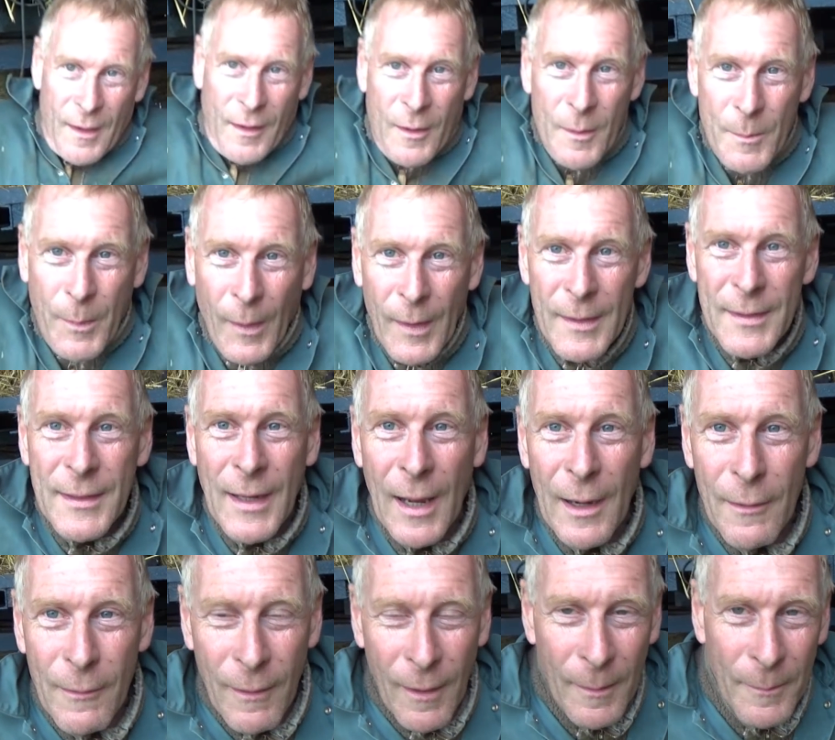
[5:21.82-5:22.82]
Goodbye
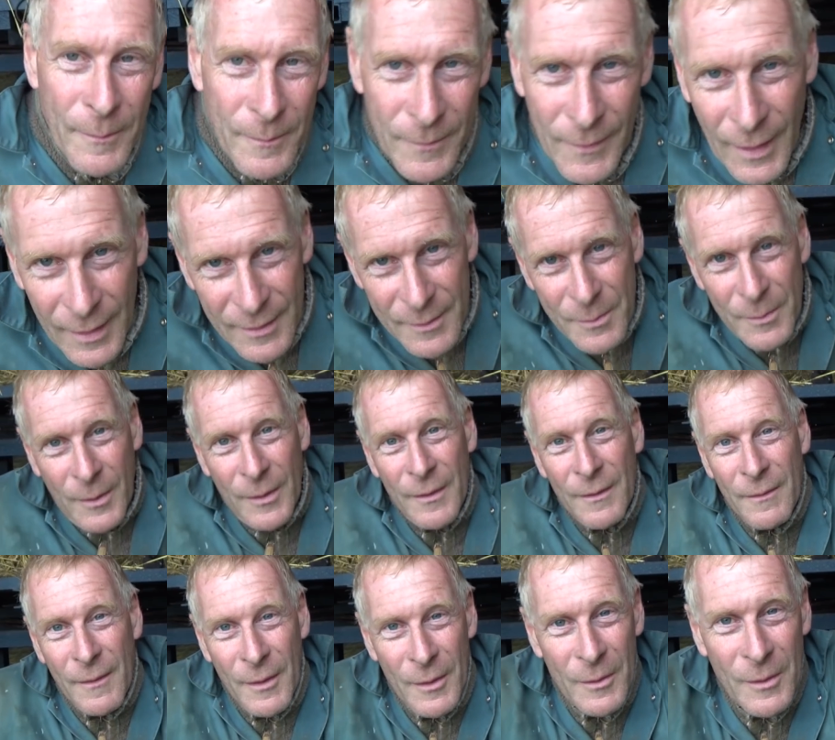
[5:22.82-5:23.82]
Skellerup. Next
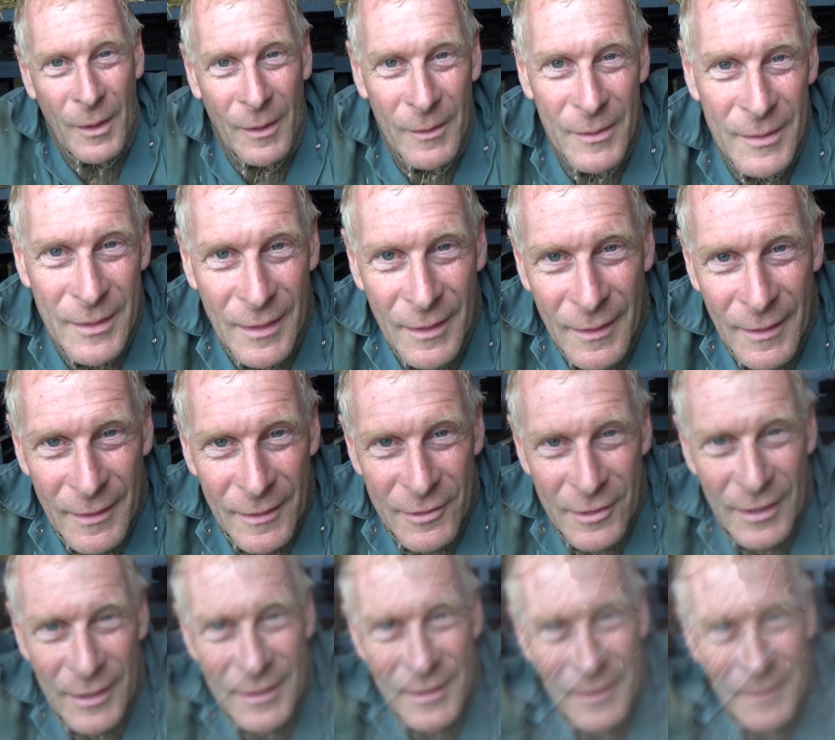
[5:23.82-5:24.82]
one, who knows.
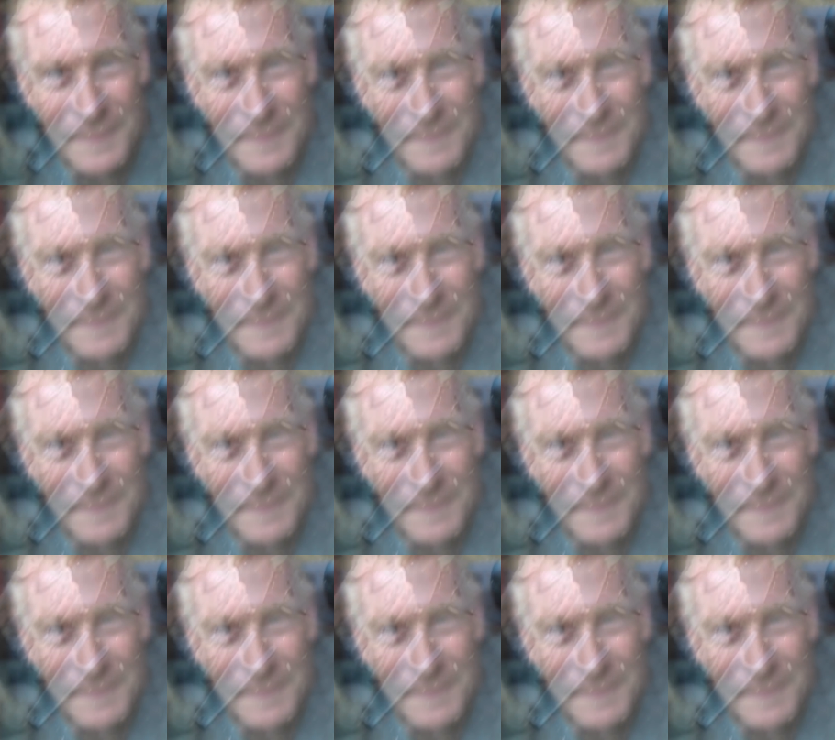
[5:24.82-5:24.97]
Cheers.